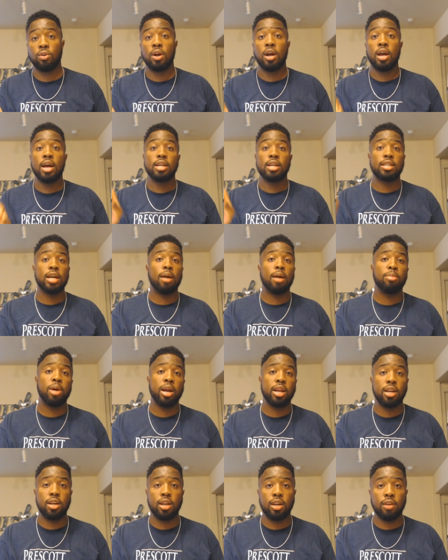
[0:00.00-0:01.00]
Tom Brady
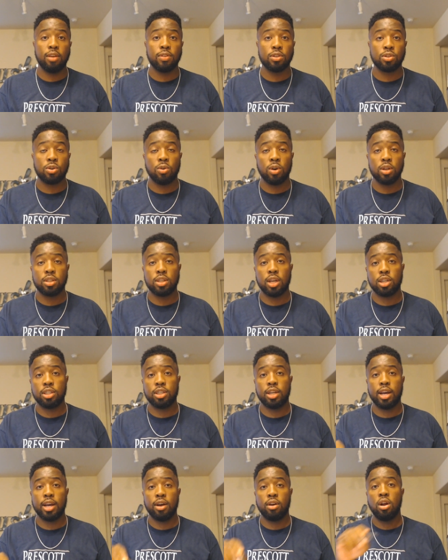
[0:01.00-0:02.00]
didn't even score a
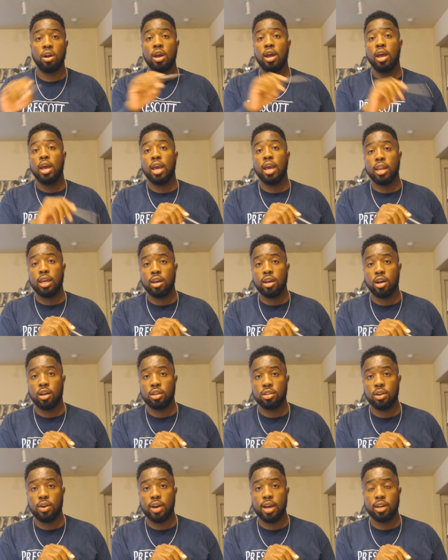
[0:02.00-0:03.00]
touchdown, and he
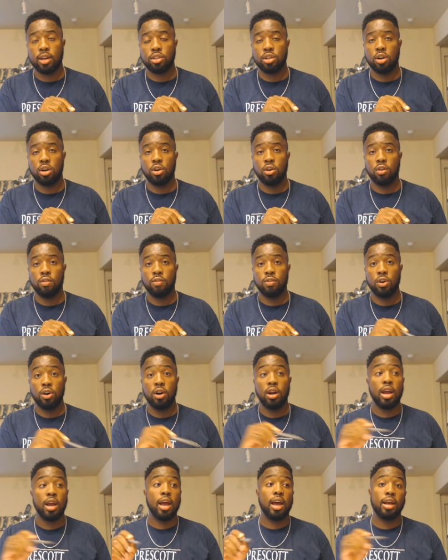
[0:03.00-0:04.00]
also had a turnover
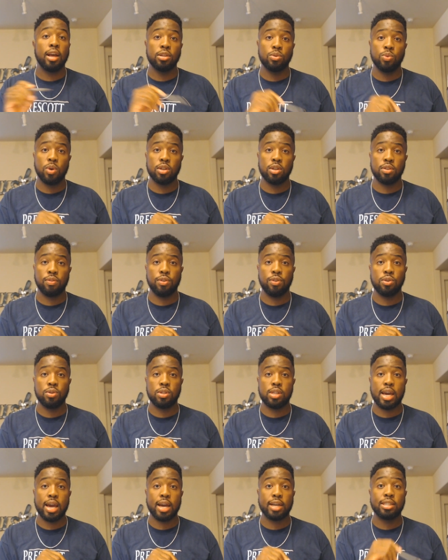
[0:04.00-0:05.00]
as well as a few
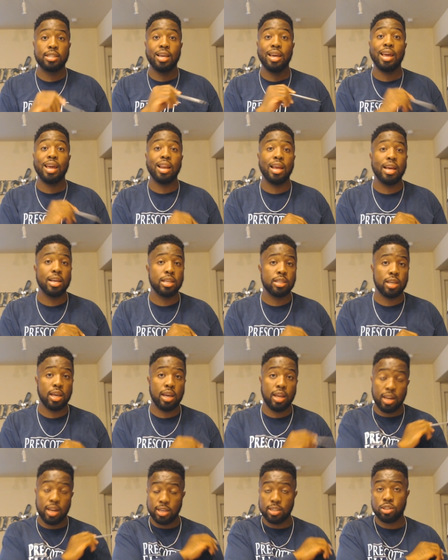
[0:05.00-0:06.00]
sacks in
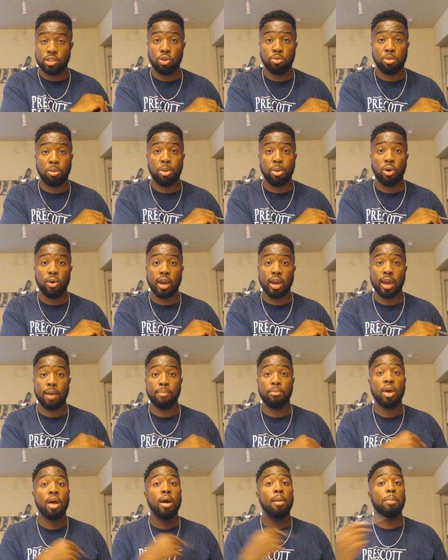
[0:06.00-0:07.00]
his Super Bowl game,
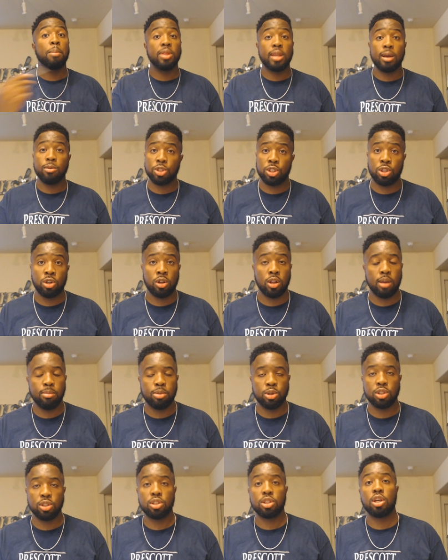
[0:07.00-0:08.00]
but they were still able
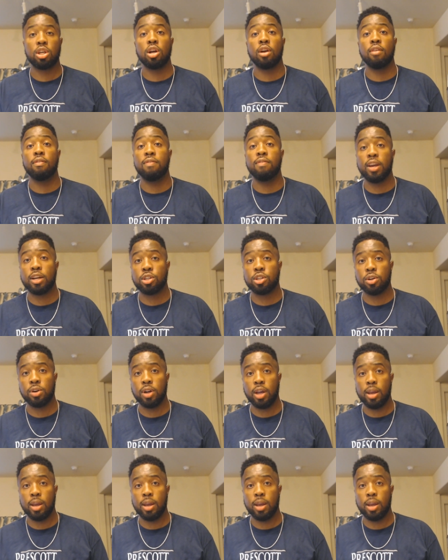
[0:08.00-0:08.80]
to secure victory.